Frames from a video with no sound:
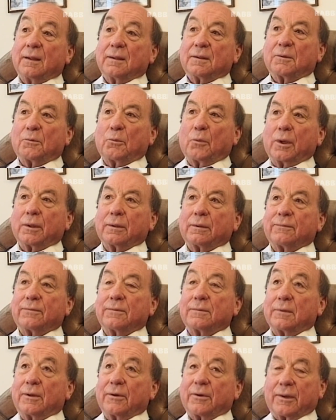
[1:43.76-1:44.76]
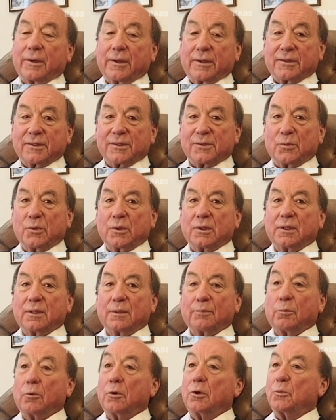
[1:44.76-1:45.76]
Wonderful locations were
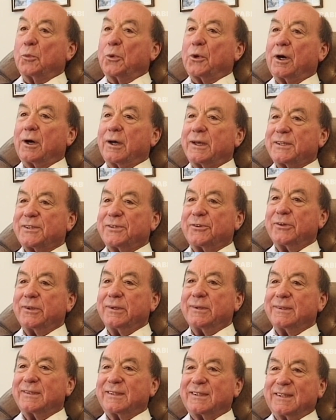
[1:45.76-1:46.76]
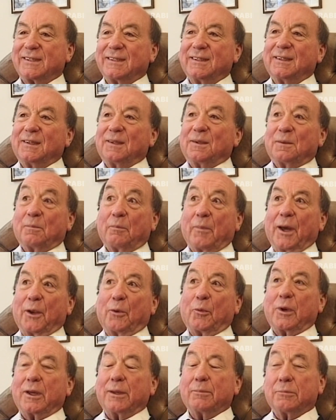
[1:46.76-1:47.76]
Bournemouth High Street,
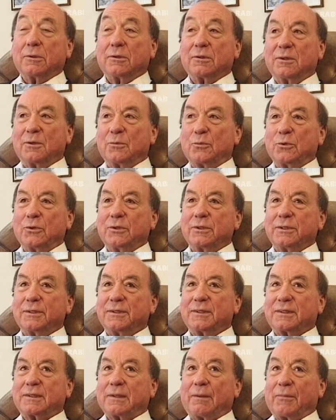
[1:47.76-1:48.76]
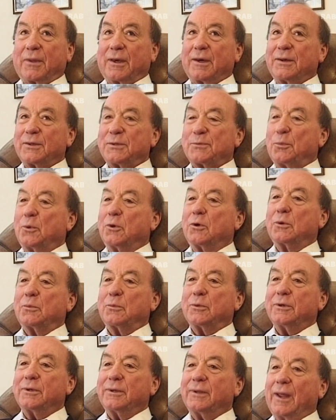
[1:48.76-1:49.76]
Manaway Bournemouth, something else
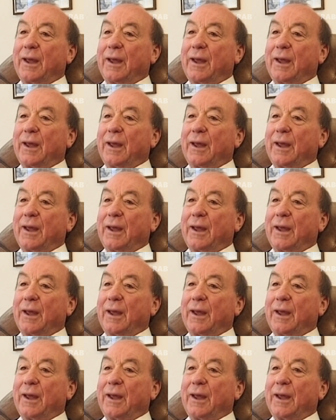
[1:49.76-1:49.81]
Bournemouth.